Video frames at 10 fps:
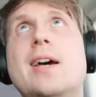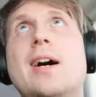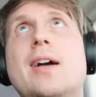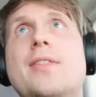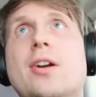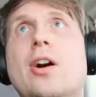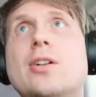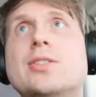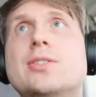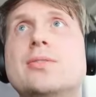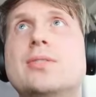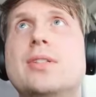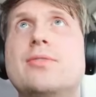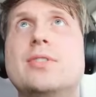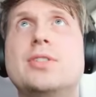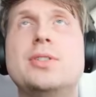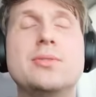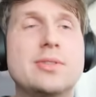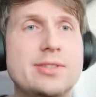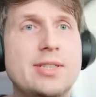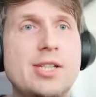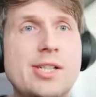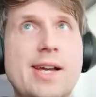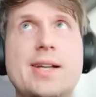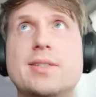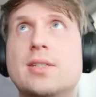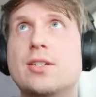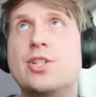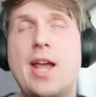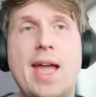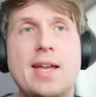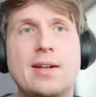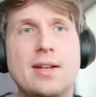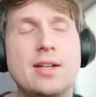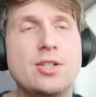There are also different tools such as Jang.